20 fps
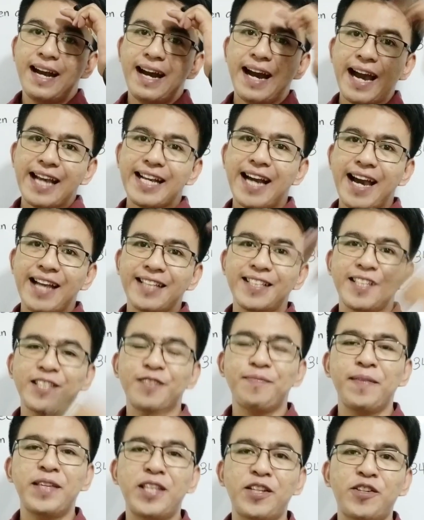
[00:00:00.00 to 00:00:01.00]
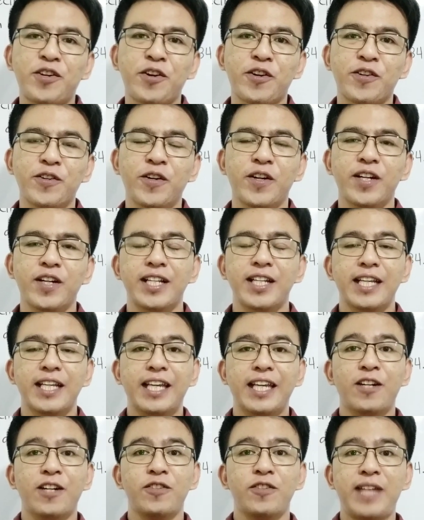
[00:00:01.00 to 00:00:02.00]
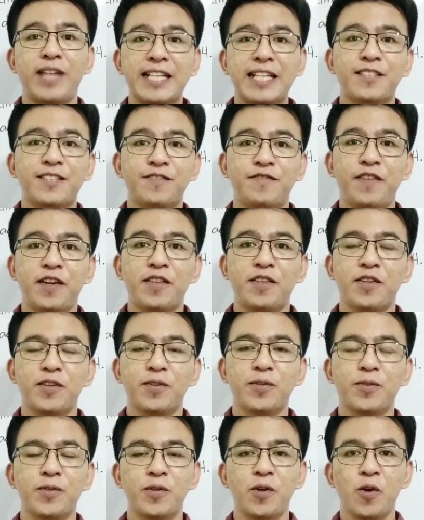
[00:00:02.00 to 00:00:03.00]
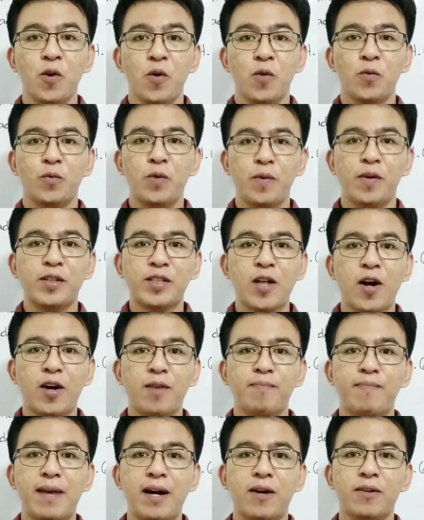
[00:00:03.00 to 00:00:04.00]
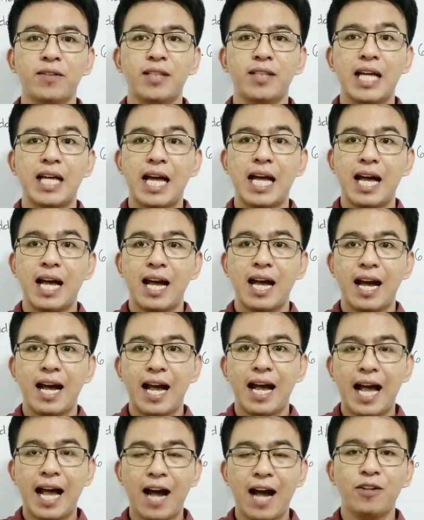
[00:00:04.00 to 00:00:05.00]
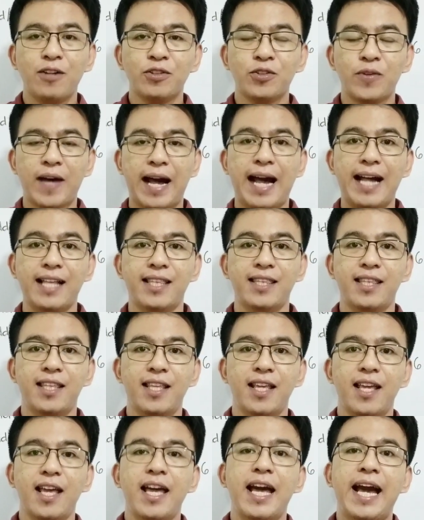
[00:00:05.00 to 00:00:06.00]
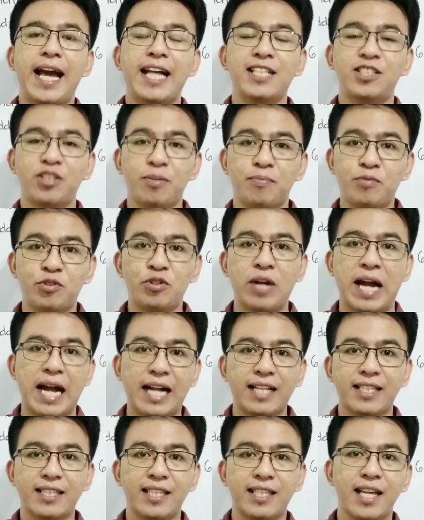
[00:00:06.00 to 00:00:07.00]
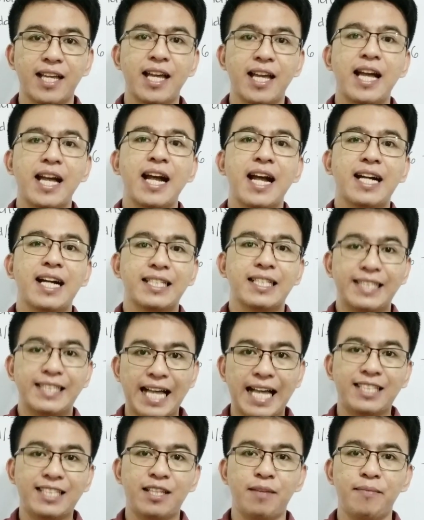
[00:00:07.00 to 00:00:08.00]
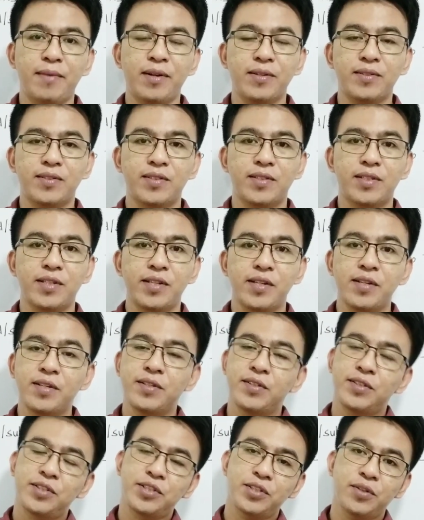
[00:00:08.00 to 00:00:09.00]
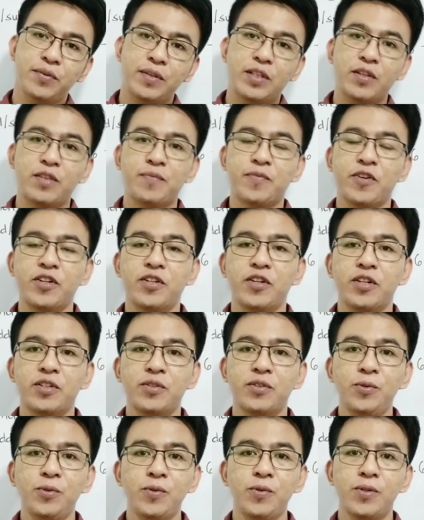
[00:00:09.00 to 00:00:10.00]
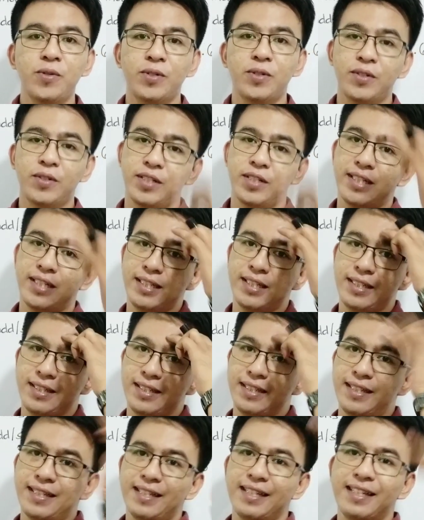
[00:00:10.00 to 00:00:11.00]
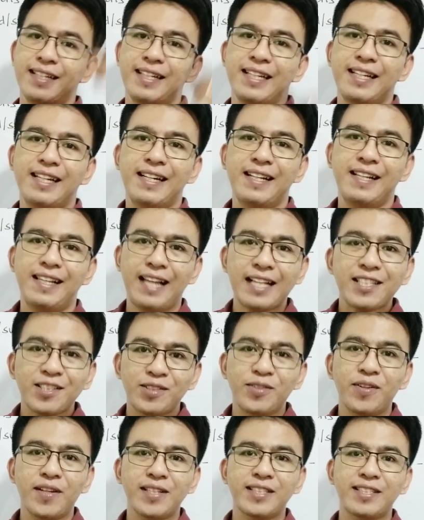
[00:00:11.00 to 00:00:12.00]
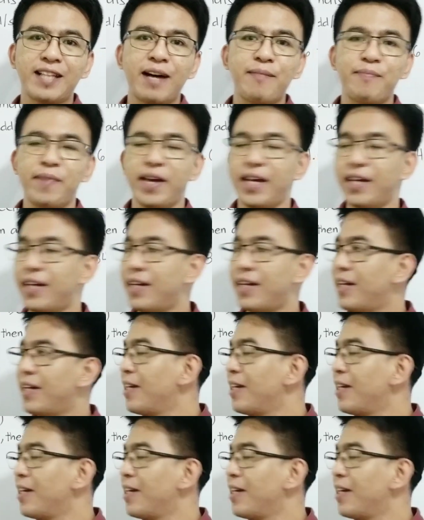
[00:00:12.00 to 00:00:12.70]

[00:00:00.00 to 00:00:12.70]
Hi guys, it's me, Teacher Boy. In our today's video, we will talk about how to add and subtract decimals. So without further ado, let's do this topic.